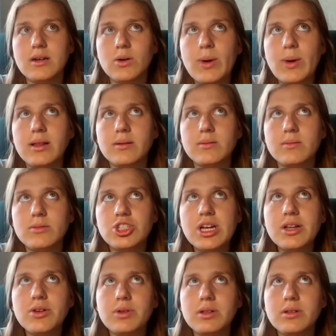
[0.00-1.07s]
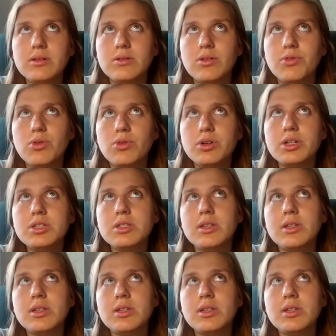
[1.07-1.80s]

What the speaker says: Well, in general, of course,